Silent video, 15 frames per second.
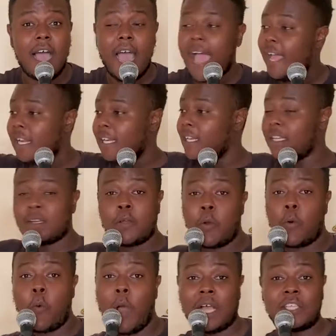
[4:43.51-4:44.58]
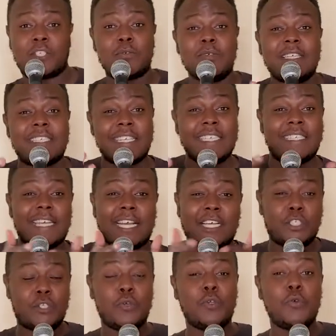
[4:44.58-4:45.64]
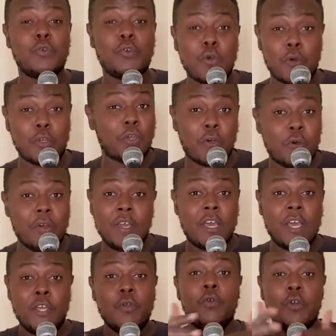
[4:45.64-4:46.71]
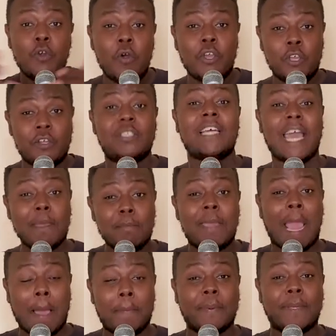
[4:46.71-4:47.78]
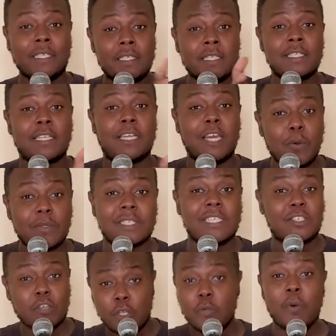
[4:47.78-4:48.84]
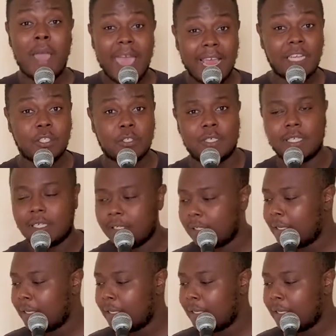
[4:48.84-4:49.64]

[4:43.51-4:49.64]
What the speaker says: And as soon as they text you, you know your time gap is closing, so you act on it.